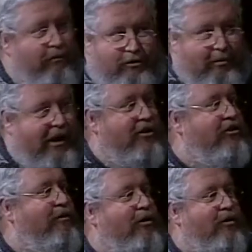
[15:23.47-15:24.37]
letters
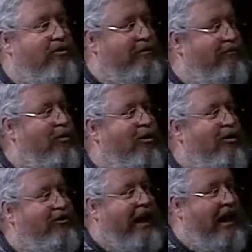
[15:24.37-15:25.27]
he wrote or some phone
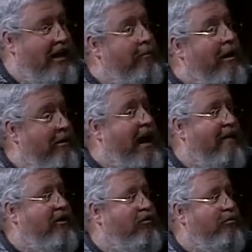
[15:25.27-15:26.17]
calls I had, he may be
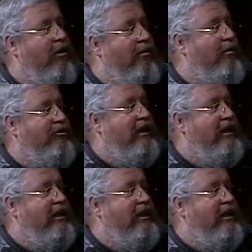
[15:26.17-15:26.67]
having some problems.